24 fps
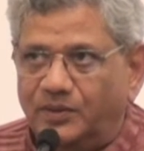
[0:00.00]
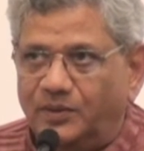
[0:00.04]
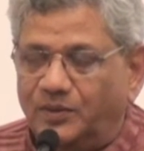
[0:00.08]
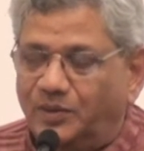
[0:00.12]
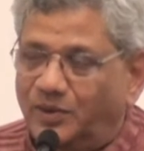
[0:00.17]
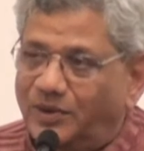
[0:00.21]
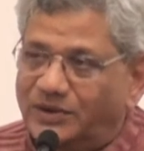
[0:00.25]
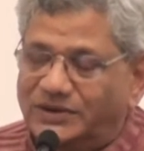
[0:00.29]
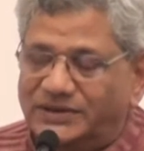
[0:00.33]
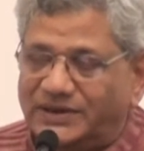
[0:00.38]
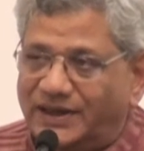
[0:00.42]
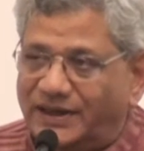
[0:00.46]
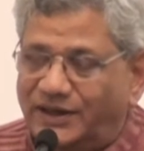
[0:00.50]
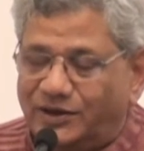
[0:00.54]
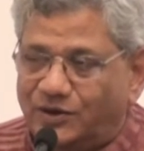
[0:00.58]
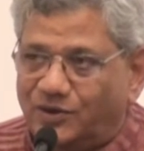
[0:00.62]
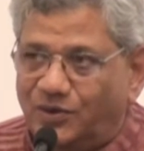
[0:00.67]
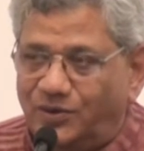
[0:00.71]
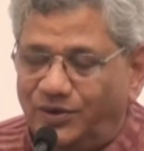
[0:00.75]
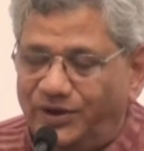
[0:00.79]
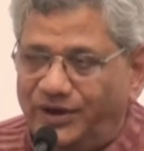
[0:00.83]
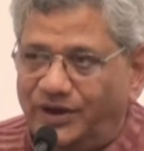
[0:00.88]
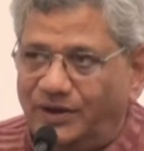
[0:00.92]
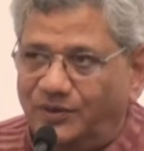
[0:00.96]
was
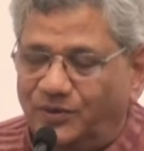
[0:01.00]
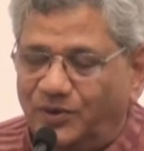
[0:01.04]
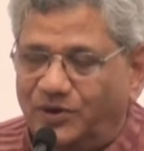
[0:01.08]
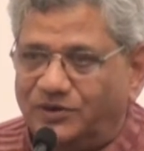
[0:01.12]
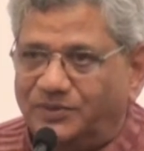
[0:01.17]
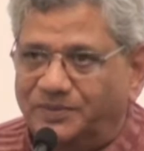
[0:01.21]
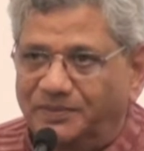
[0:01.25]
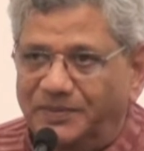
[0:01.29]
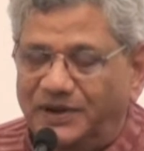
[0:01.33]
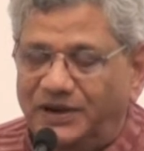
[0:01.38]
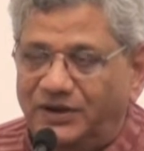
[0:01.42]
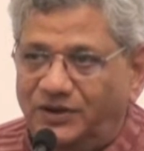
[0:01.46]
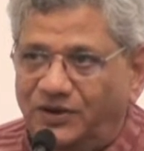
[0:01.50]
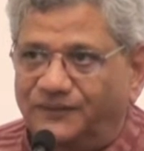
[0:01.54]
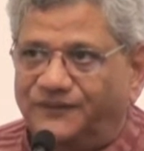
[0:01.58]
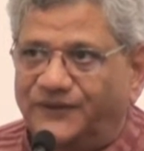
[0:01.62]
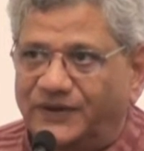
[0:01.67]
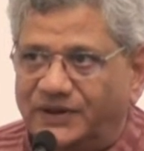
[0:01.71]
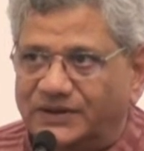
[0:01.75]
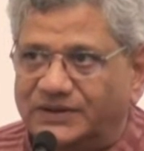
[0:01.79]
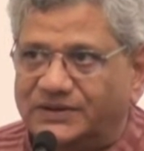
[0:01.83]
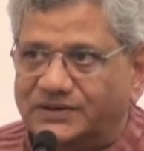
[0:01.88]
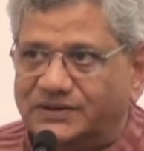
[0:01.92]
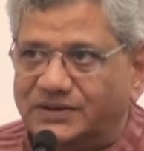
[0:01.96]
echoing what many of
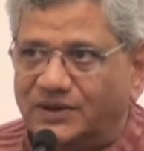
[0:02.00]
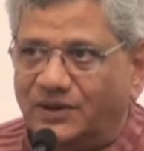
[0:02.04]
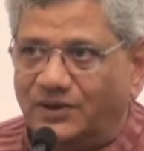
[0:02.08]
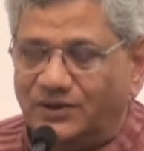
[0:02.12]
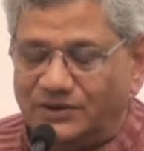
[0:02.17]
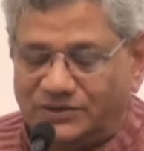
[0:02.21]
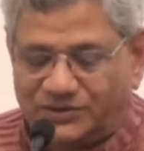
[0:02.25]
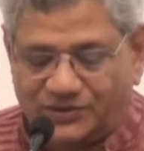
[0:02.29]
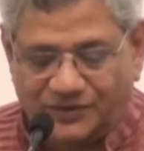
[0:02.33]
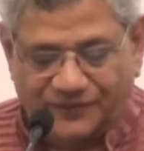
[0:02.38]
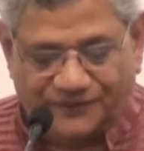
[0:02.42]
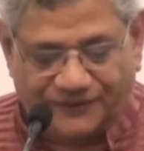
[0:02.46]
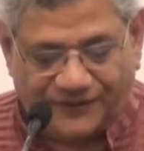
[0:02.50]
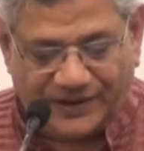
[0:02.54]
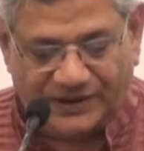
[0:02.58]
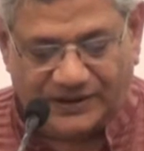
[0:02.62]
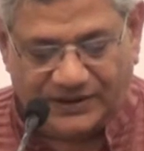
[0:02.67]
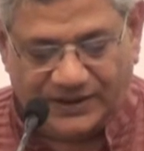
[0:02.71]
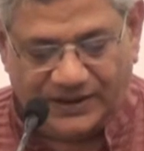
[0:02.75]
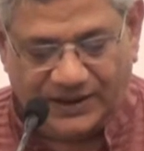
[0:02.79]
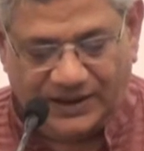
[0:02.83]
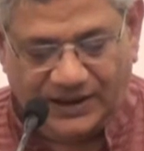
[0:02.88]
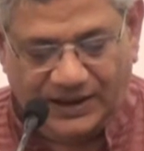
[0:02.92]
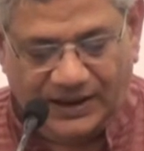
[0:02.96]
us also
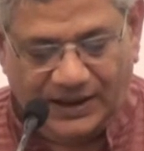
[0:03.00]
felt,